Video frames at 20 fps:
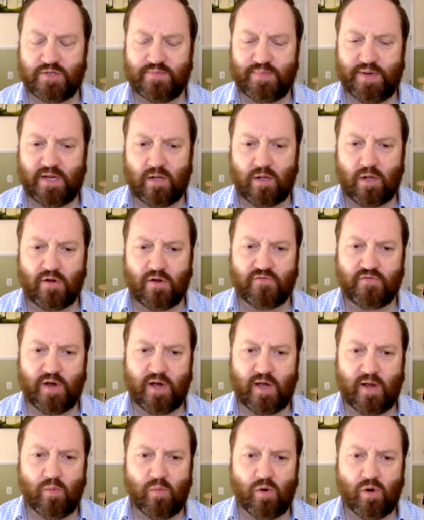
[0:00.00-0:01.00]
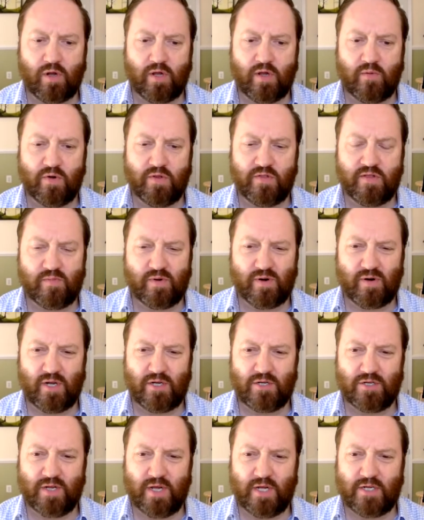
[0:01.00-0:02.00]
spend a lot of time working with
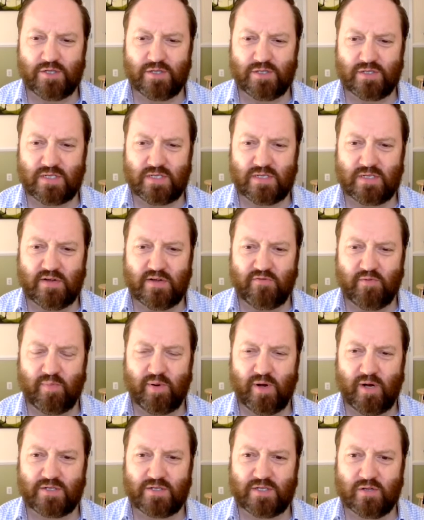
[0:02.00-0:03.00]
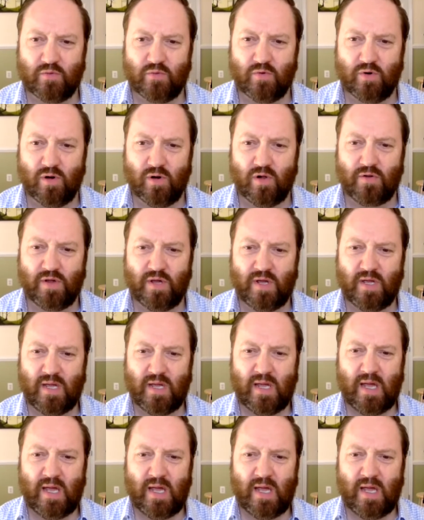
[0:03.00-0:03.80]
immigration agencies in different parts of the world,